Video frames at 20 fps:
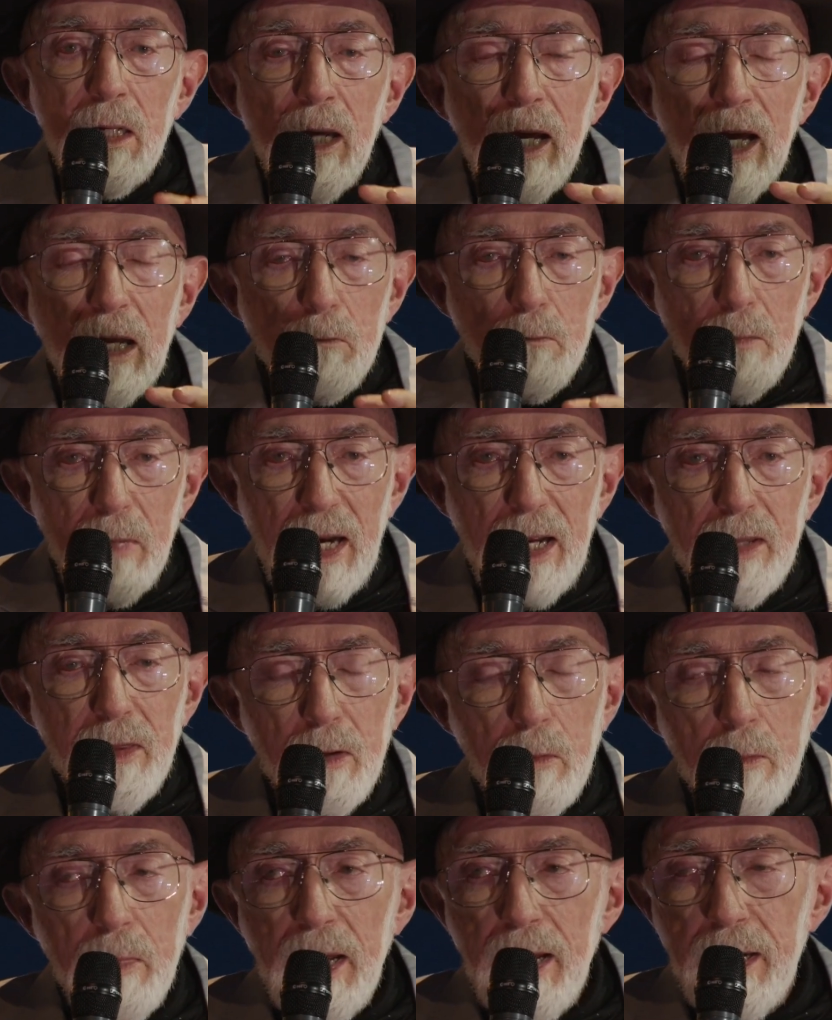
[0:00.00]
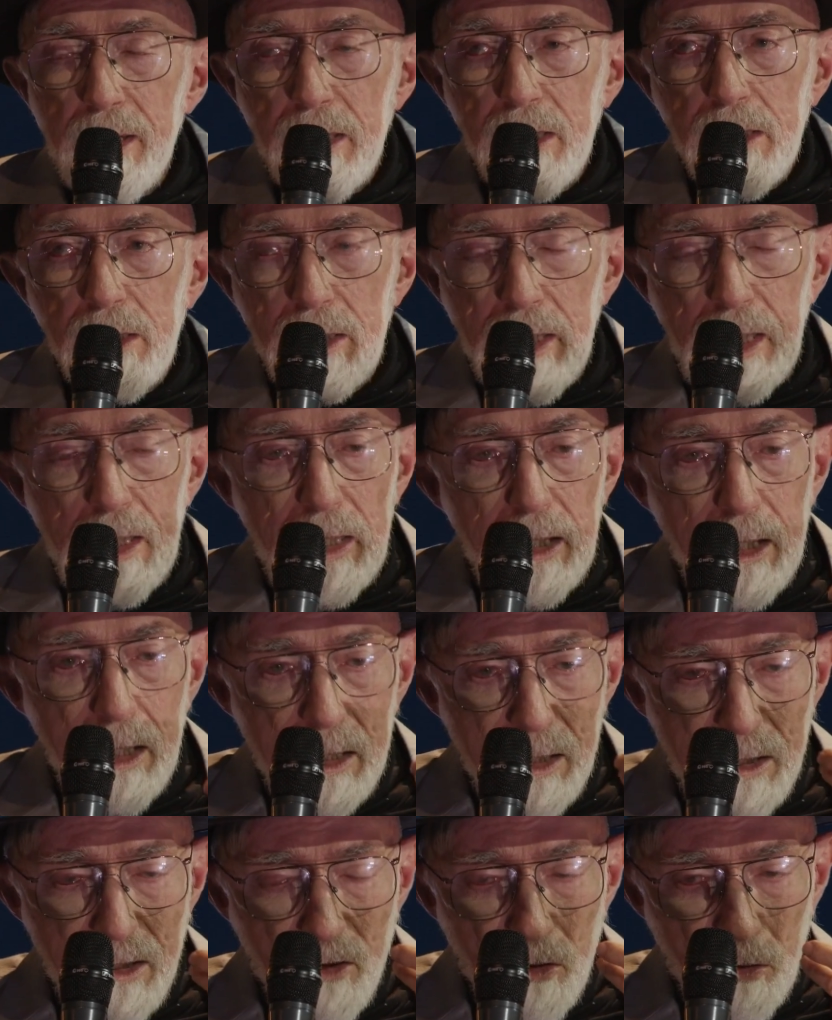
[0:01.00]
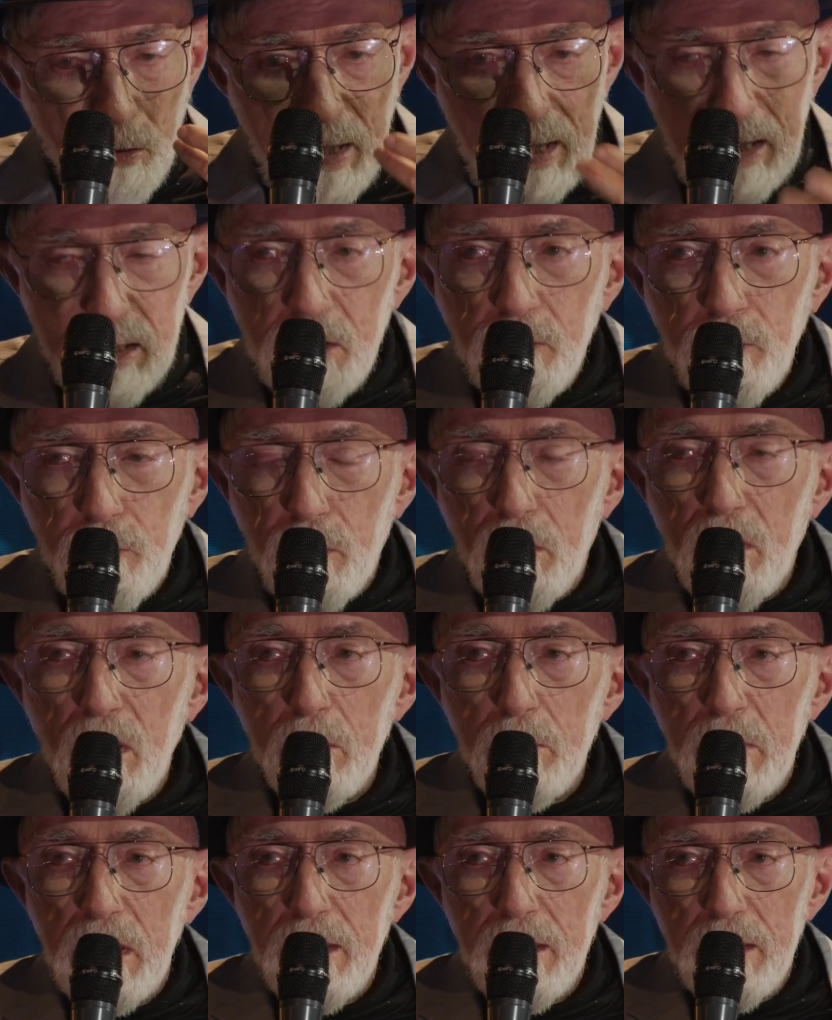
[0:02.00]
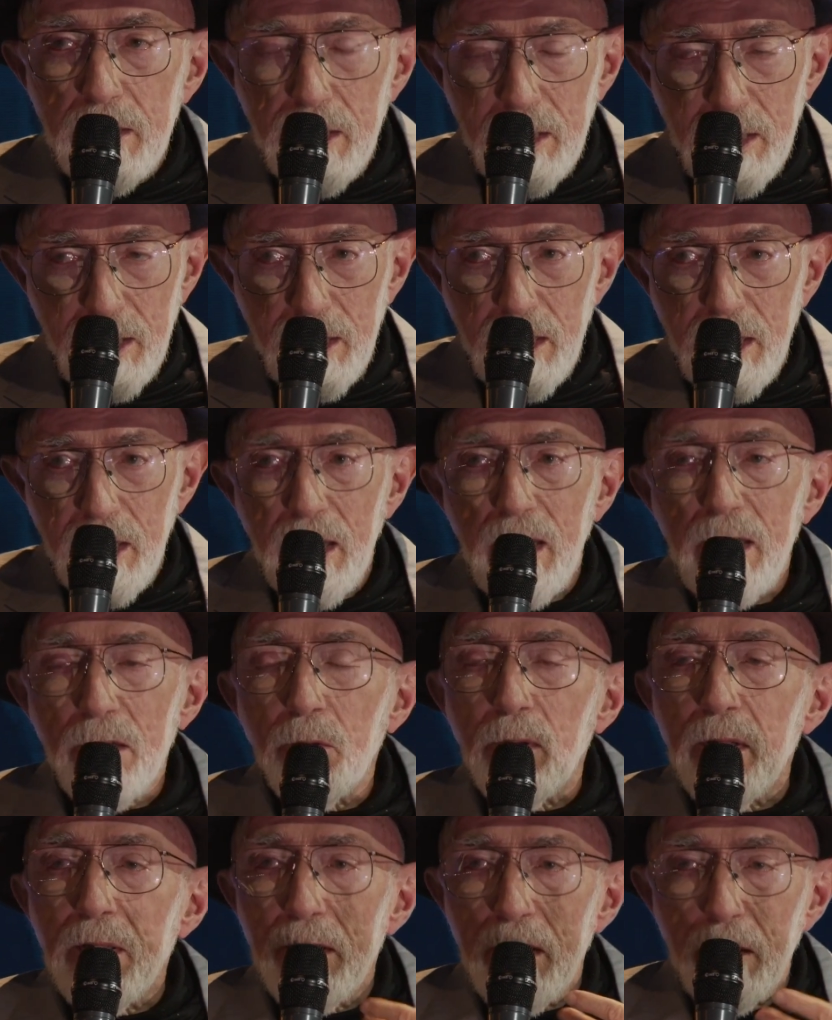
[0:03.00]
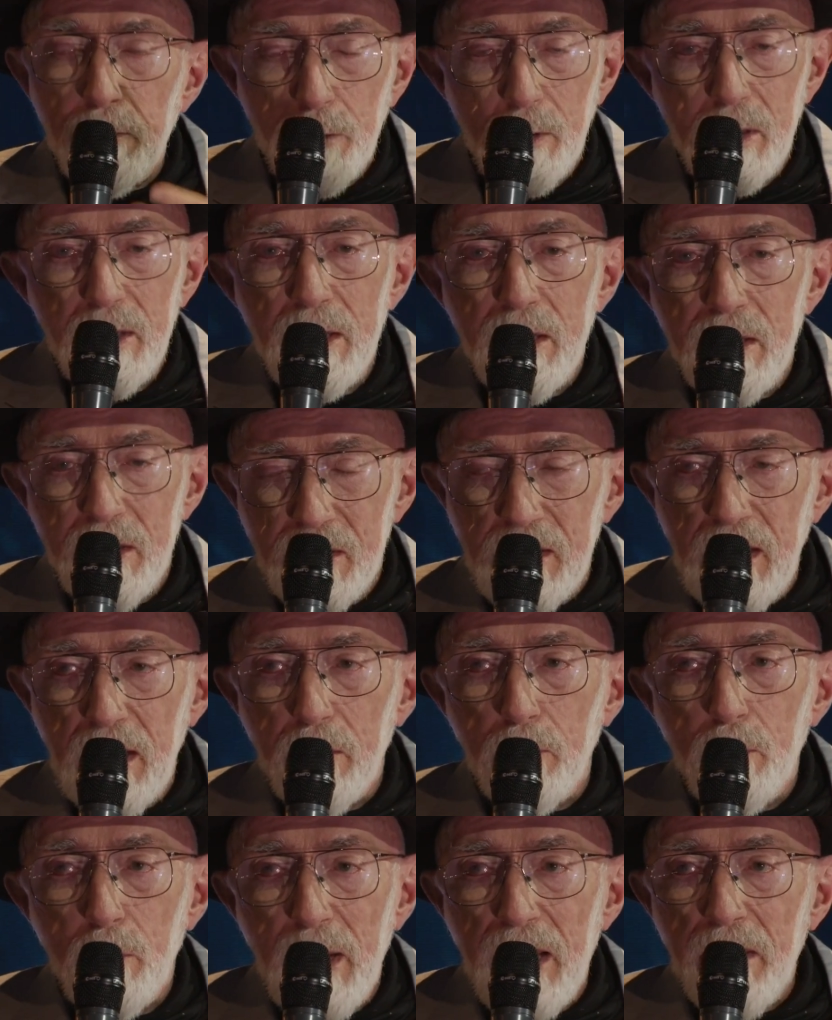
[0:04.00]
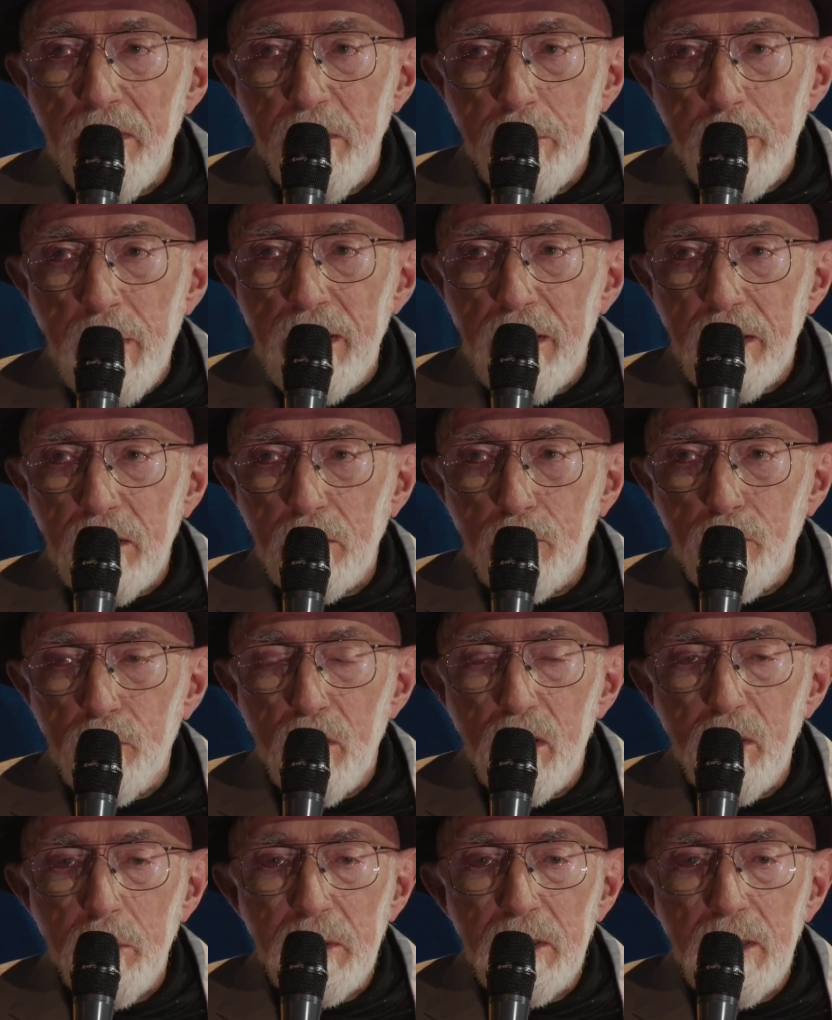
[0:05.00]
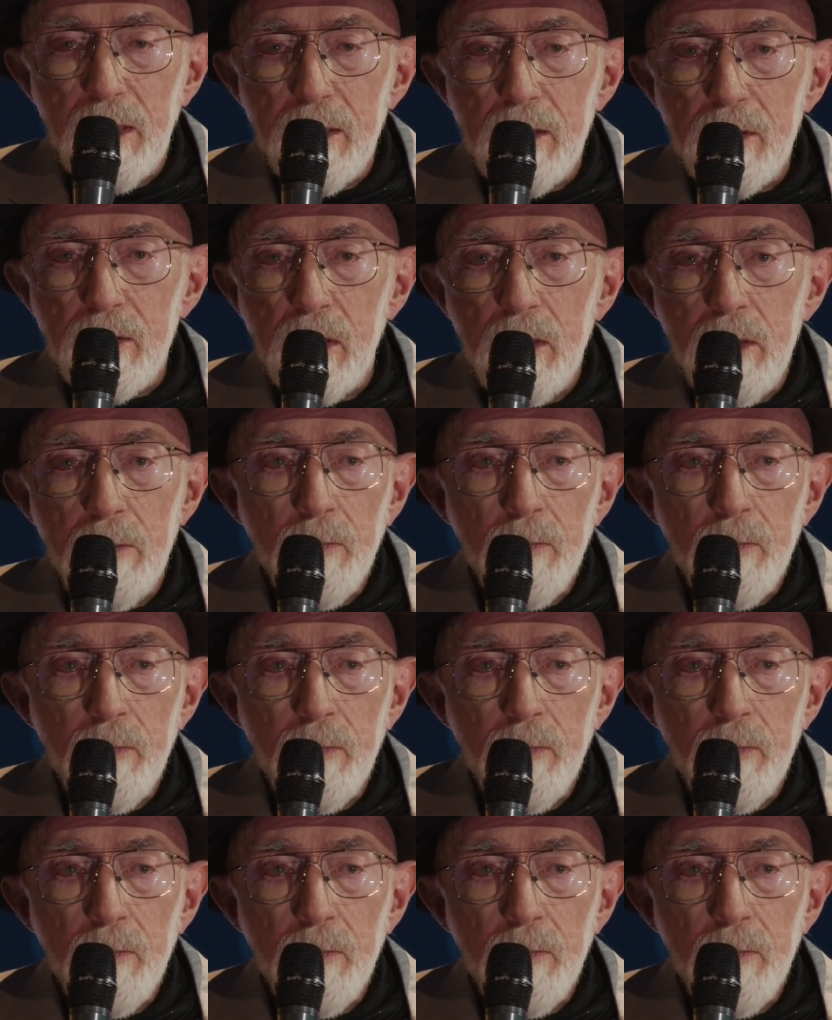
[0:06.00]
and mathematically transform it into a different set of mathematical formulas